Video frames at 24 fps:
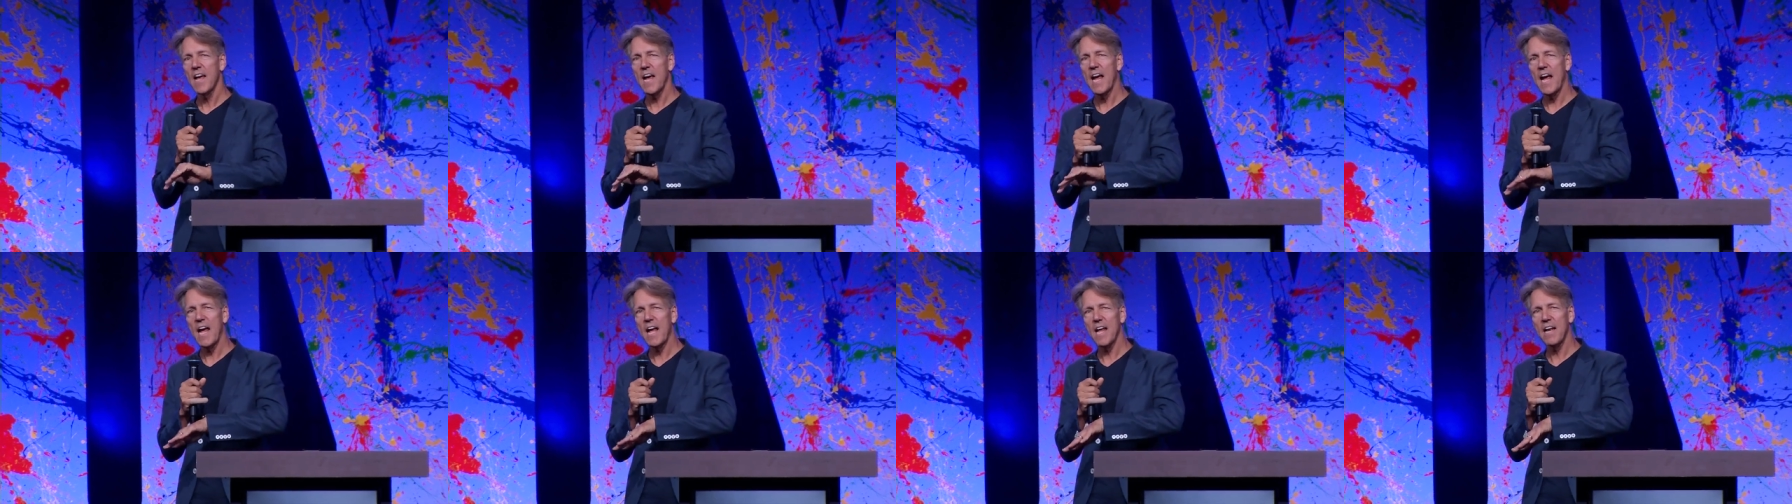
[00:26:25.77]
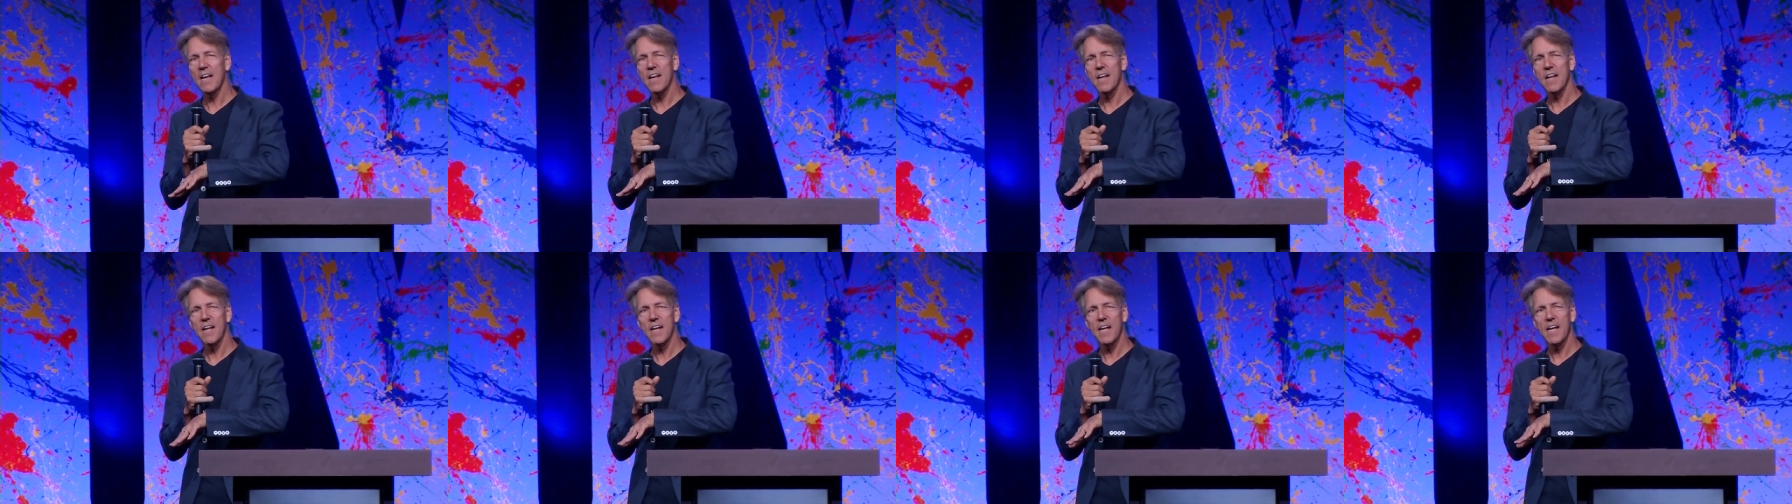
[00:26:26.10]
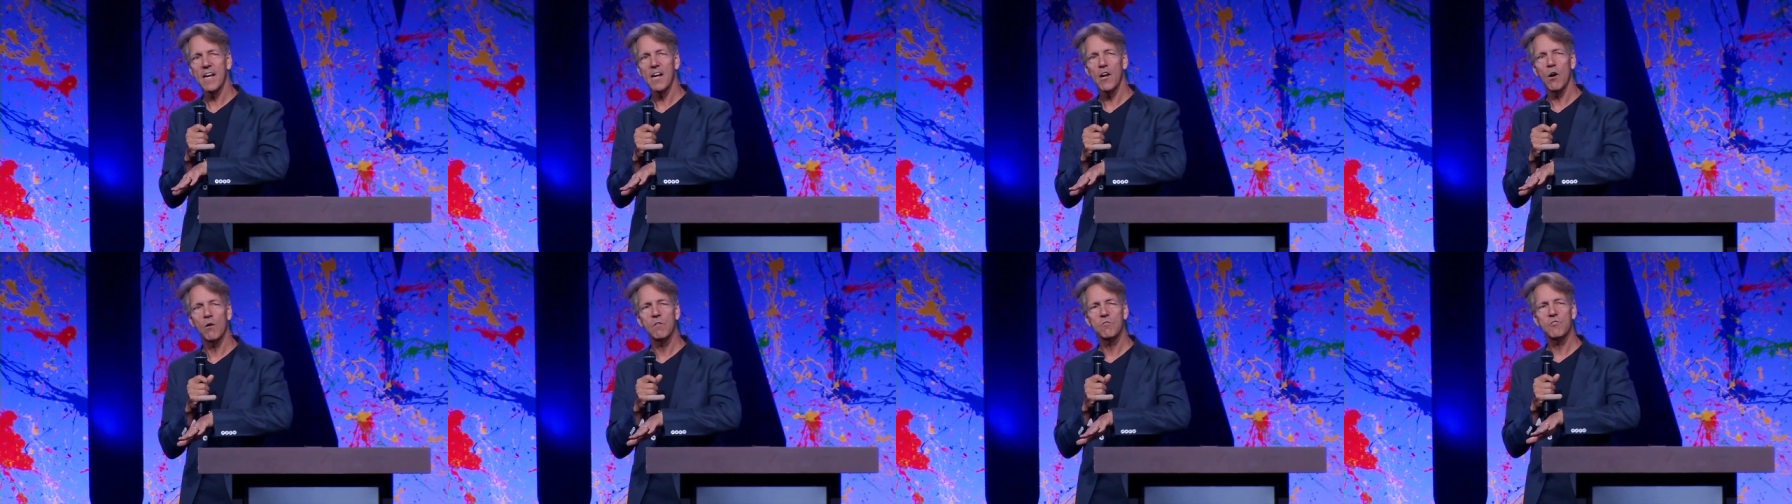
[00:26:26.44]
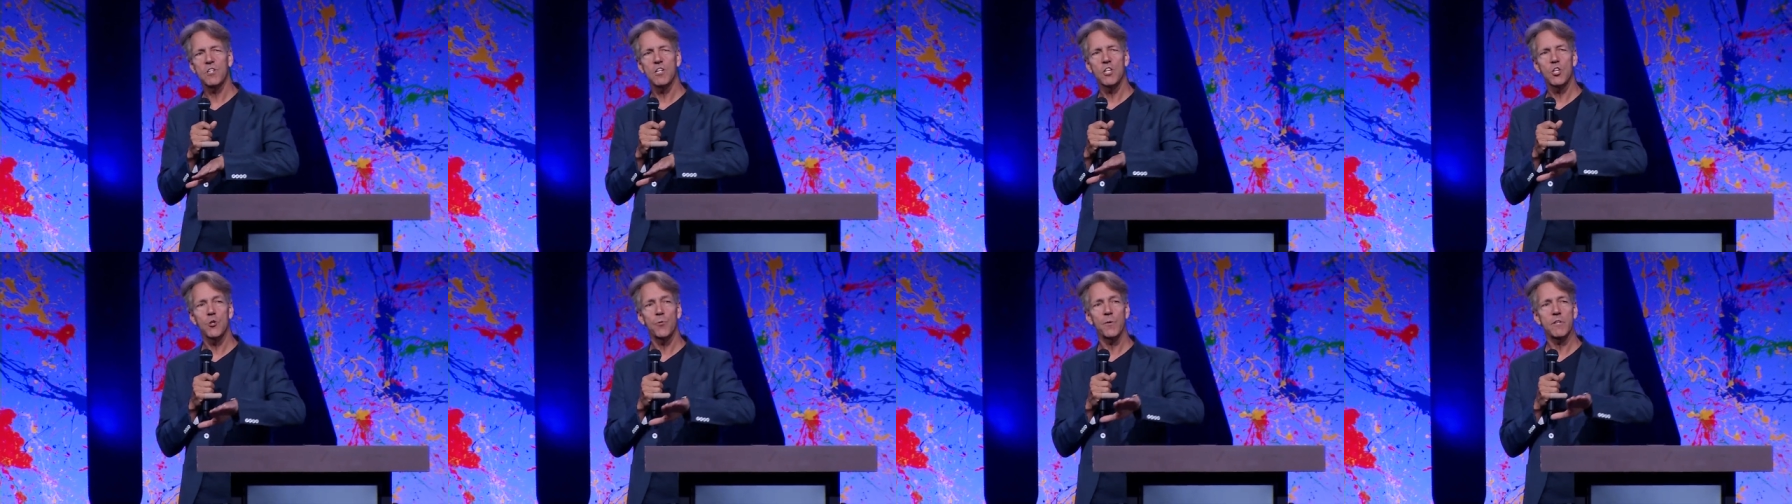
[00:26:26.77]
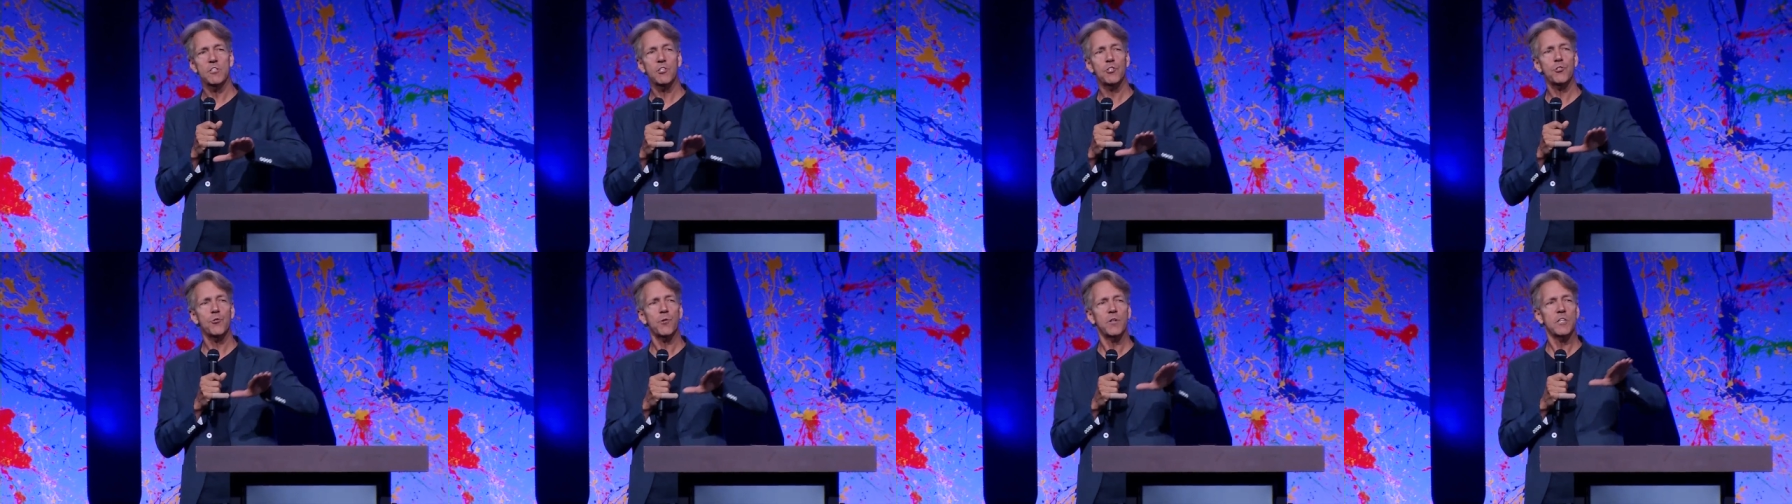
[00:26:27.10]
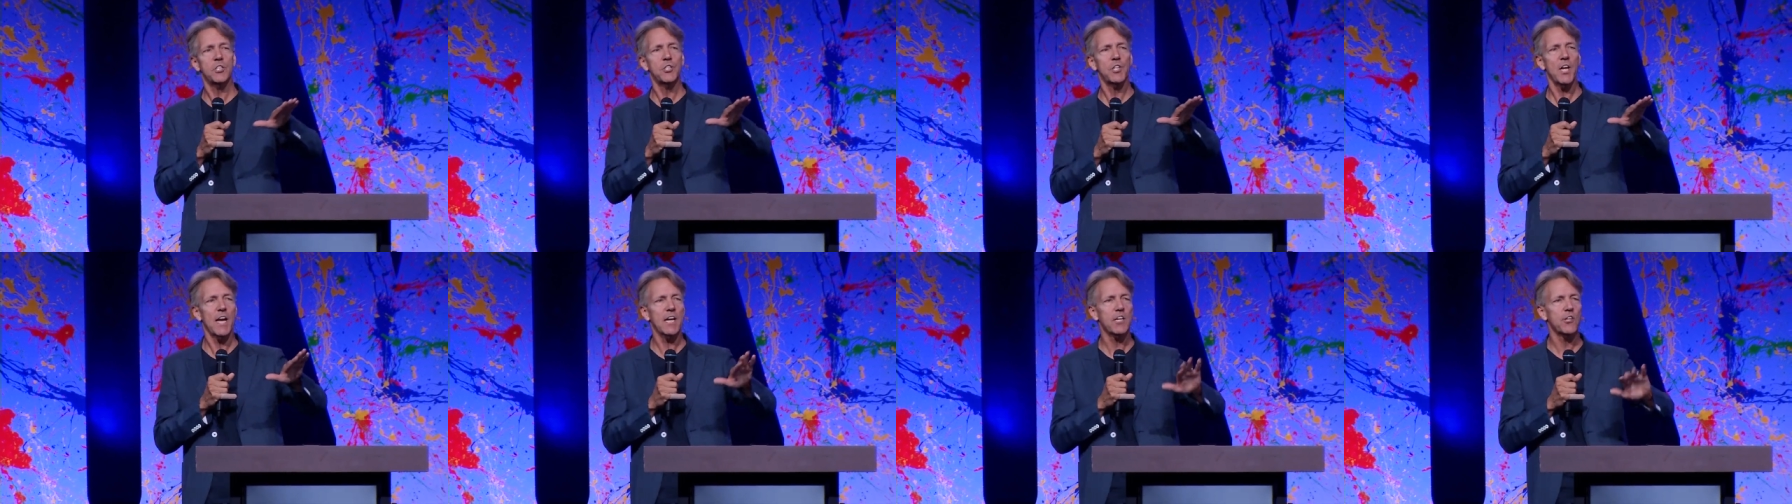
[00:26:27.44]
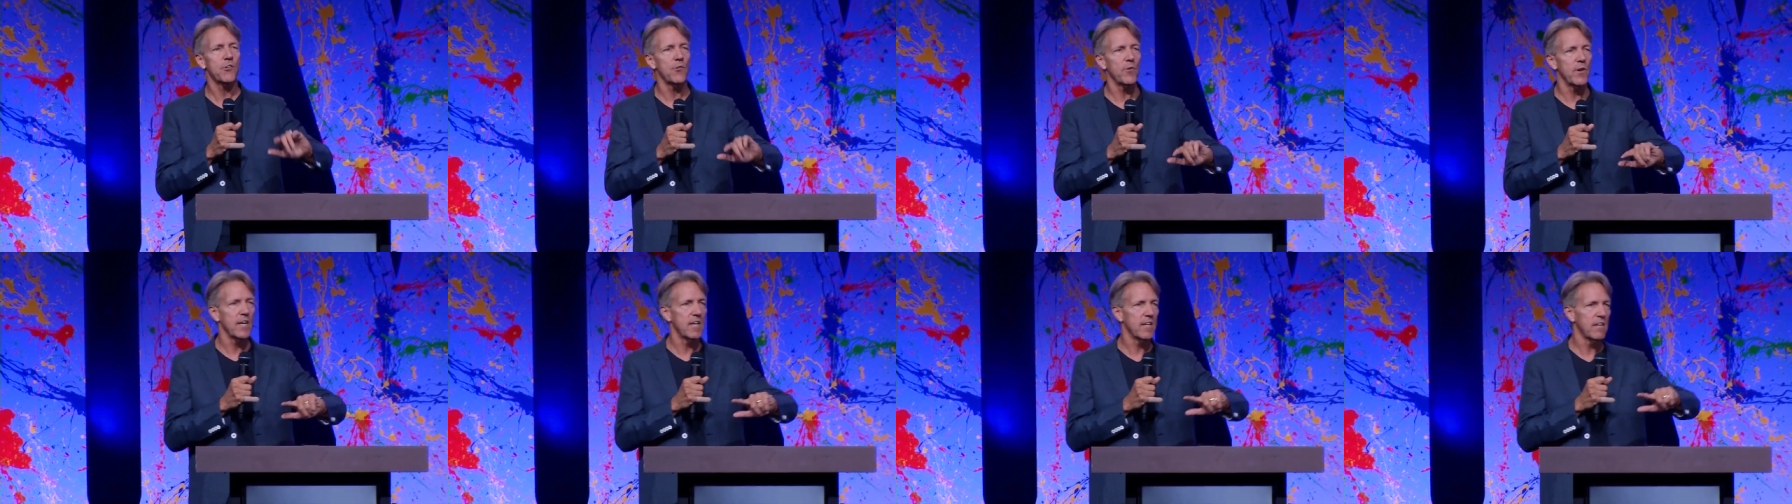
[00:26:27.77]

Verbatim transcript: and it goes into its trajectory,